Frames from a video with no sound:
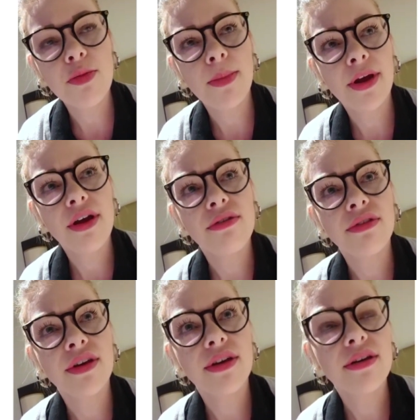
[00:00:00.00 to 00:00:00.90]
on my
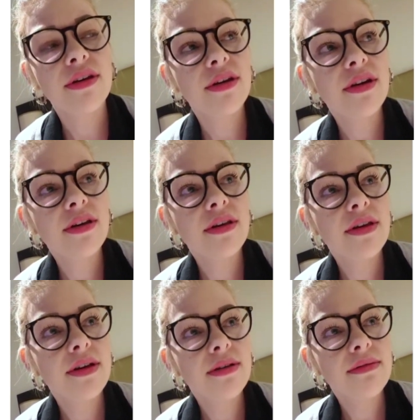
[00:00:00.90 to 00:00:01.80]
own that
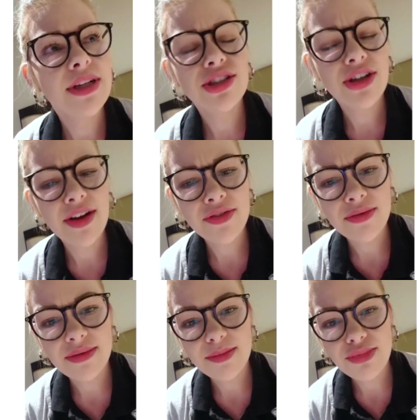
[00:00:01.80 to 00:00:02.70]
I still
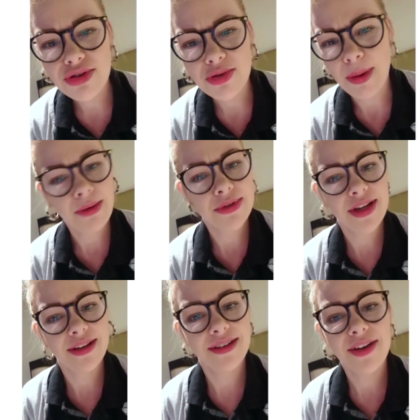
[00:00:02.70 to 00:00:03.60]
haven't brewed about
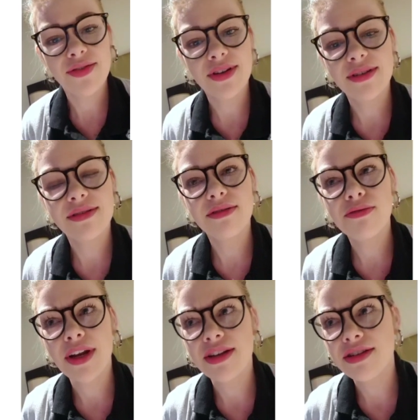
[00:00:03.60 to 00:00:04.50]
it. I haven't
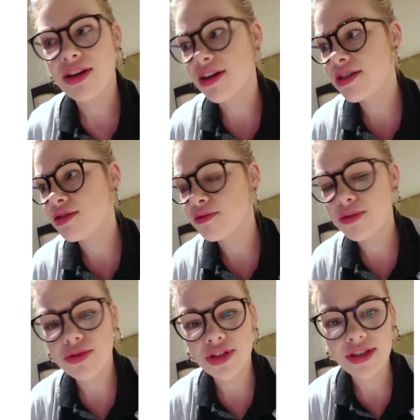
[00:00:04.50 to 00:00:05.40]
fantasized of
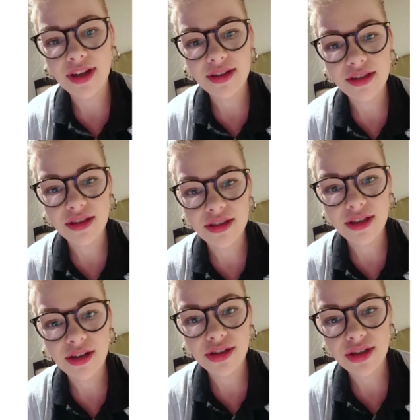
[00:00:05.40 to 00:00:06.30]
future disasters
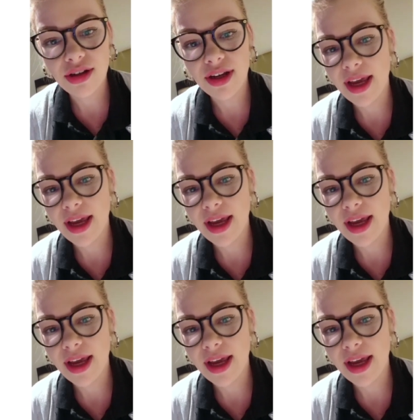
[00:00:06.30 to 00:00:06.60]
and I just kind of